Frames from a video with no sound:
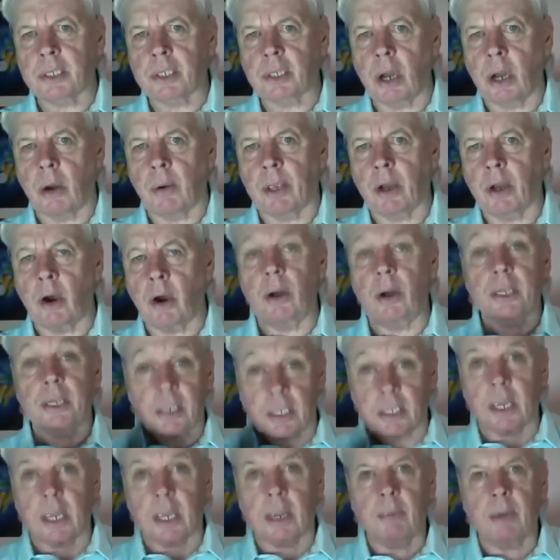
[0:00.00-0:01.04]
going on.
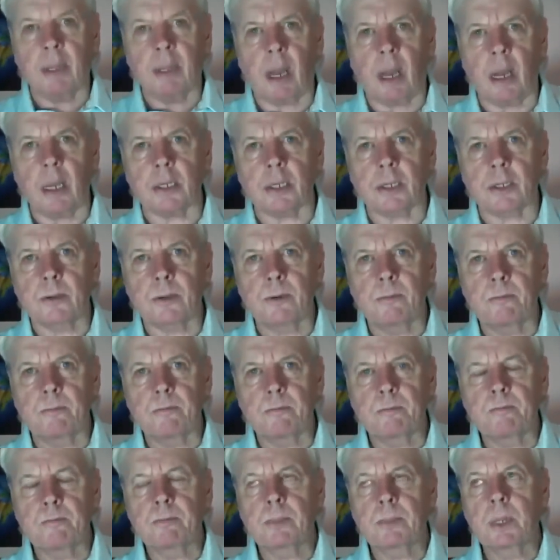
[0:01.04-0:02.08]
It's the same with us.
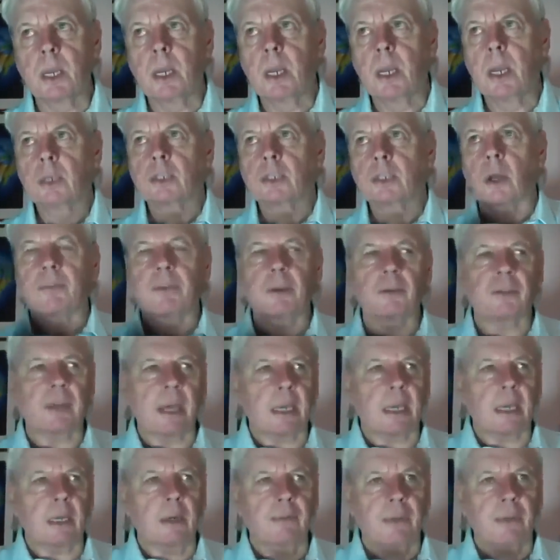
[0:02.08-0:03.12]
So if you
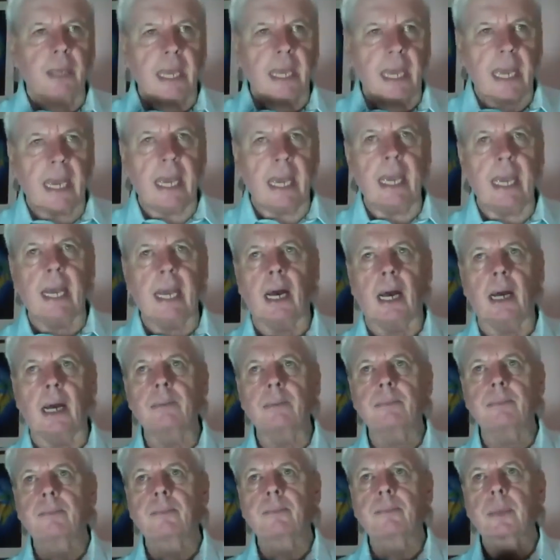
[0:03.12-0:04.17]
think of the ear
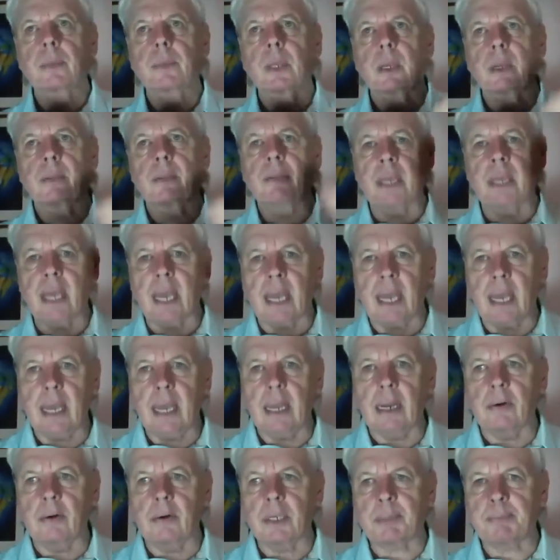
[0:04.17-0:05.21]

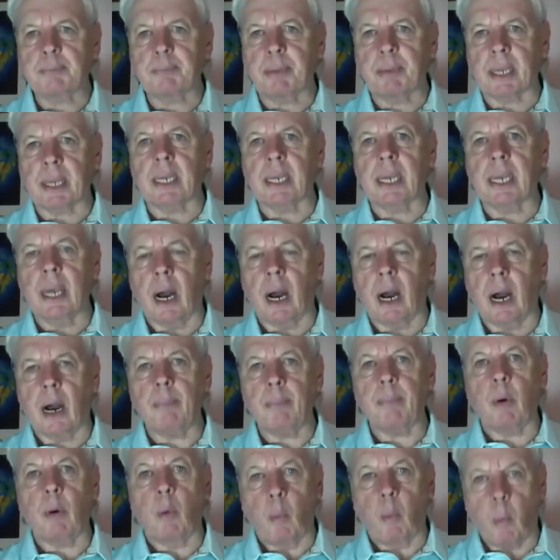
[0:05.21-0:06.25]
is picking
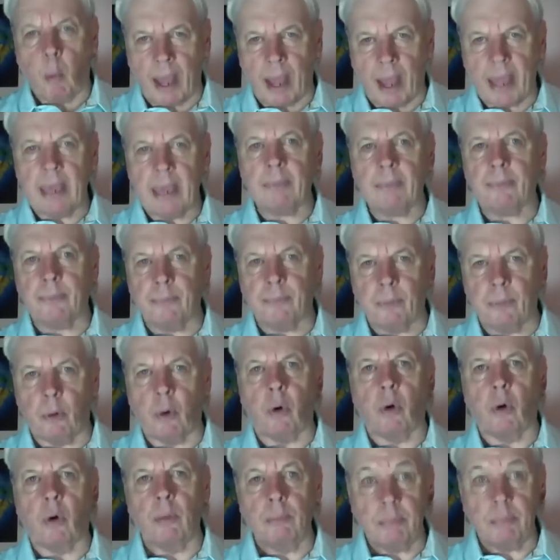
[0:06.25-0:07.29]
up
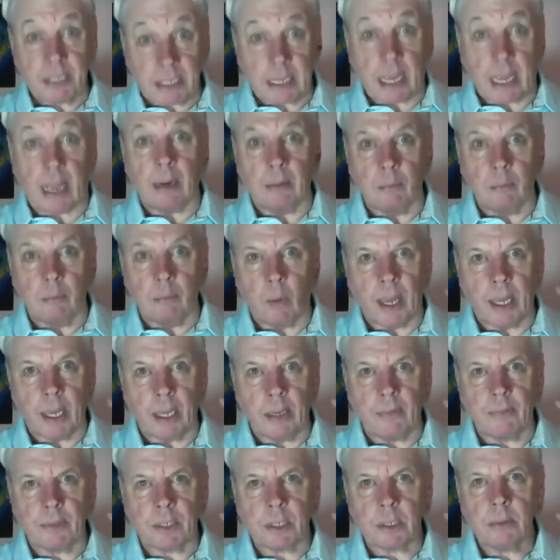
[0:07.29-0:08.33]
waveform sound
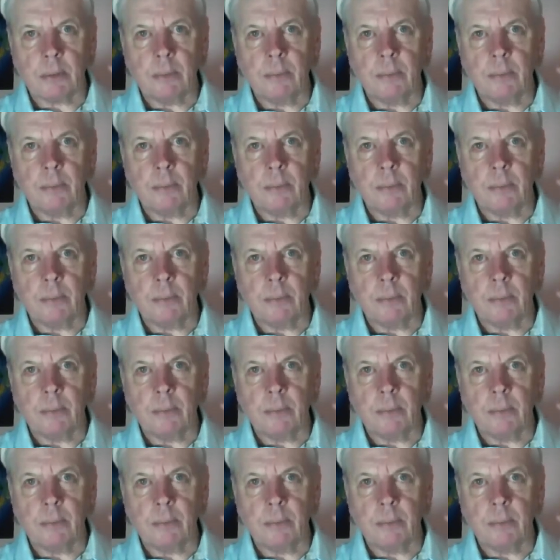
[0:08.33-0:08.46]
waves,